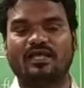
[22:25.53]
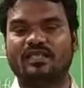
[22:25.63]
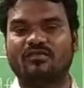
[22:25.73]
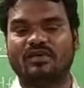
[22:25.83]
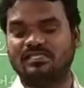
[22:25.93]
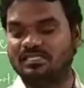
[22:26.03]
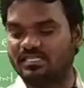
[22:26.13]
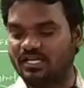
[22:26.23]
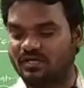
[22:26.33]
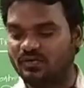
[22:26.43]
otherwise it's
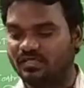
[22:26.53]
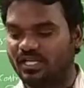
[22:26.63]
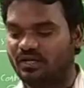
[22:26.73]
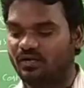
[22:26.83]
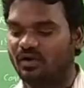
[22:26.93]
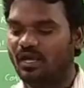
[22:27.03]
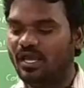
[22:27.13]
set to 0.